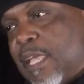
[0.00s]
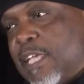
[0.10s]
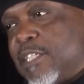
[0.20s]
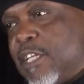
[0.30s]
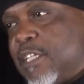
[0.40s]

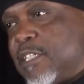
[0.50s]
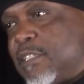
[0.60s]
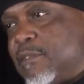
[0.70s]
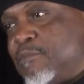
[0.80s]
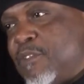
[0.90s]
it's
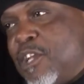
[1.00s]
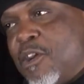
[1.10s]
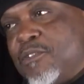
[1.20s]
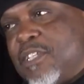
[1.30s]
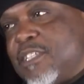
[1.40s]
just
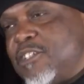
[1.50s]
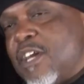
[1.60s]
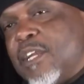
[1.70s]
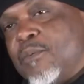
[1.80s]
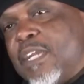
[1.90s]
just to
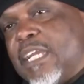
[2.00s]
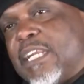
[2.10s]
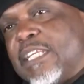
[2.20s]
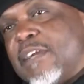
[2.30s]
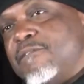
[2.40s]
try to
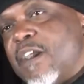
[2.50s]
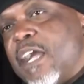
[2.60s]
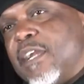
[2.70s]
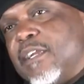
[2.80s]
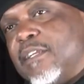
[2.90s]
reignite that
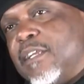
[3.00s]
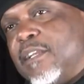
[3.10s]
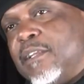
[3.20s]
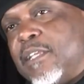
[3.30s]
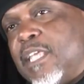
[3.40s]
fire and
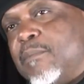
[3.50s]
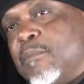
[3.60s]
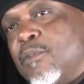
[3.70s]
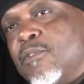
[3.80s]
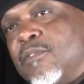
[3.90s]
keep
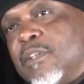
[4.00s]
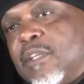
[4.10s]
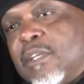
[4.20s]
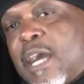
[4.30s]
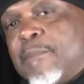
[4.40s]
it moving.
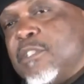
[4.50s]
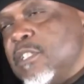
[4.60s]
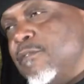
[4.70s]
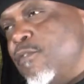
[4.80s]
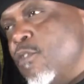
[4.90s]
I'm just
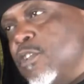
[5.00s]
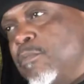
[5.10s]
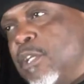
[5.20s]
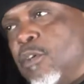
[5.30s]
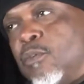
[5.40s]
forward to
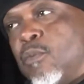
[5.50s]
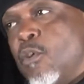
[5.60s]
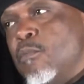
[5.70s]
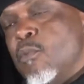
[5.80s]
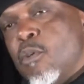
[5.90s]
being on the
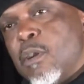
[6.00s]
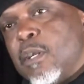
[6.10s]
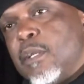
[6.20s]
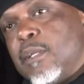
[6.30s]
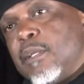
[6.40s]
road more
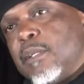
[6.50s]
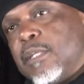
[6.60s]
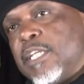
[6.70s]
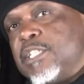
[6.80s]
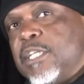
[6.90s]

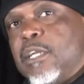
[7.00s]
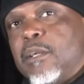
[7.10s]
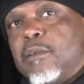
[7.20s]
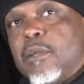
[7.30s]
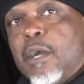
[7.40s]
this
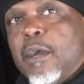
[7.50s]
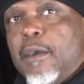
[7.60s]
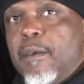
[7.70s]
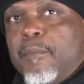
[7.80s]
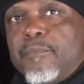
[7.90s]
year
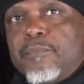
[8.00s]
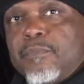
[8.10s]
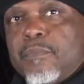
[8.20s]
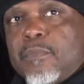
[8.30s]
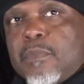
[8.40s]

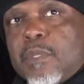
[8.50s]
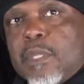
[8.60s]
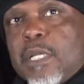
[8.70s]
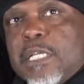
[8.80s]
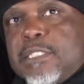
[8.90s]

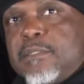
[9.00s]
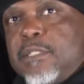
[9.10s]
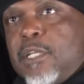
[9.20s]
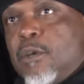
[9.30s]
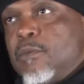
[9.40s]
because
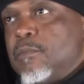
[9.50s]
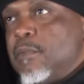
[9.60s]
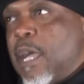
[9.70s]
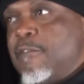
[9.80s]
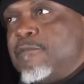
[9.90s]

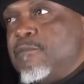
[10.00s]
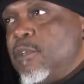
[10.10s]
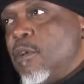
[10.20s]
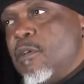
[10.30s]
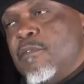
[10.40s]
I
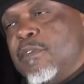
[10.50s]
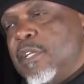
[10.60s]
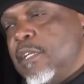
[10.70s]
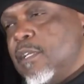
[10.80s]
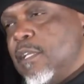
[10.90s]
over
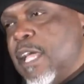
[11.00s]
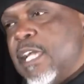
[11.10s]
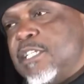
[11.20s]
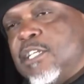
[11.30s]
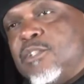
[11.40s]
the
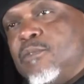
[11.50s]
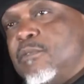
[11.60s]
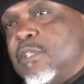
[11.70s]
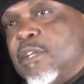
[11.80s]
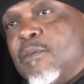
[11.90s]
last year or two,
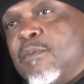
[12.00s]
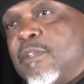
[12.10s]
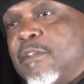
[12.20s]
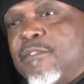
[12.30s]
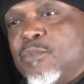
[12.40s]

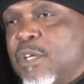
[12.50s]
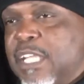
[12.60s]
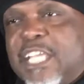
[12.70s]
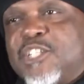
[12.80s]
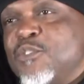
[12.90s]
if it
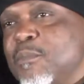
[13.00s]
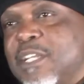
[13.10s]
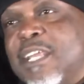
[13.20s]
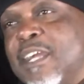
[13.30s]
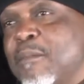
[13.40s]
wasn't an issue with
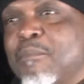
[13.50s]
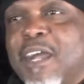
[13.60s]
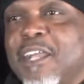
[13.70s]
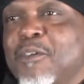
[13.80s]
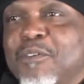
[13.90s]
my damn
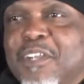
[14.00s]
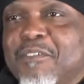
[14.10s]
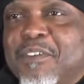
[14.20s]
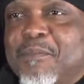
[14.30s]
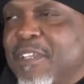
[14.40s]
bike or
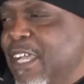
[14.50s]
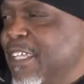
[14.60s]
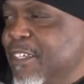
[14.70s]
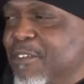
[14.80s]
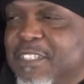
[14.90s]
whatever, I'm like,
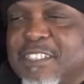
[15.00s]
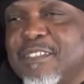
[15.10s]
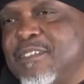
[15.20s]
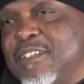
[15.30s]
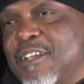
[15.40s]
this
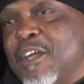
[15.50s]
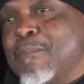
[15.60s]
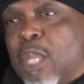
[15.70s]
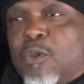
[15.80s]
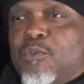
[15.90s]
is it blows.